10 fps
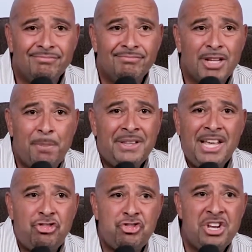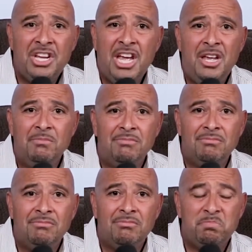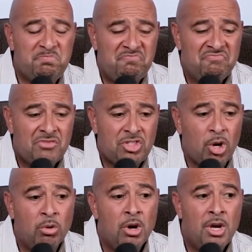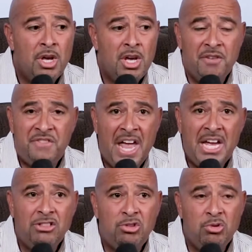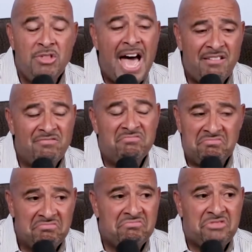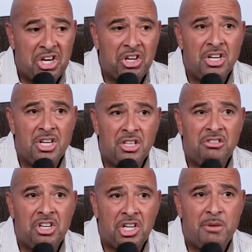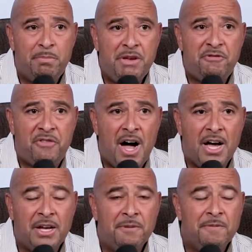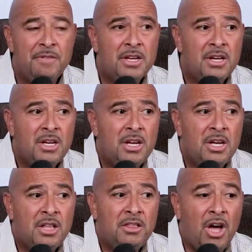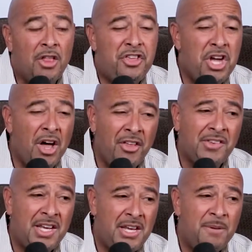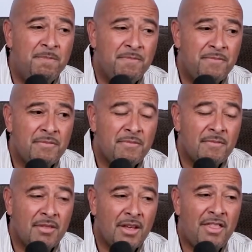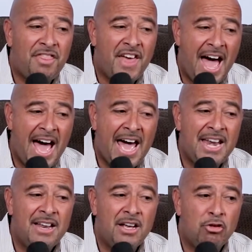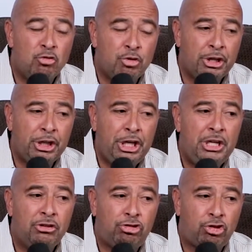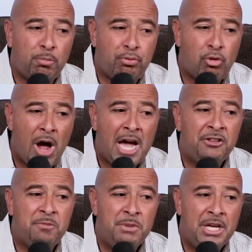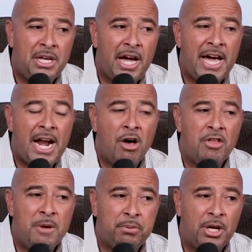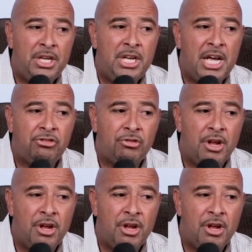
a pedestrian game. So if they can do that, they're gonna they're gonna be fine. The other team that really surprised me at how they played yesterday